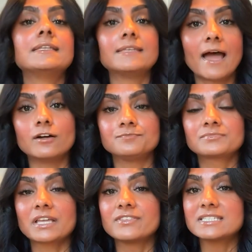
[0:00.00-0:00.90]
Now,
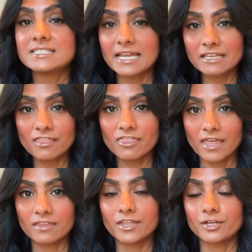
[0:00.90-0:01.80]
the second
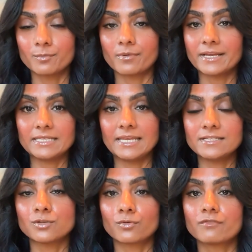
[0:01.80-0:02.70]
thing that your brain
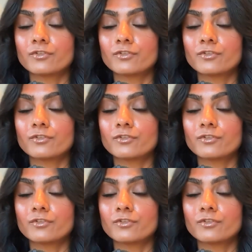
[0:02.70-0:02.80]
needs in order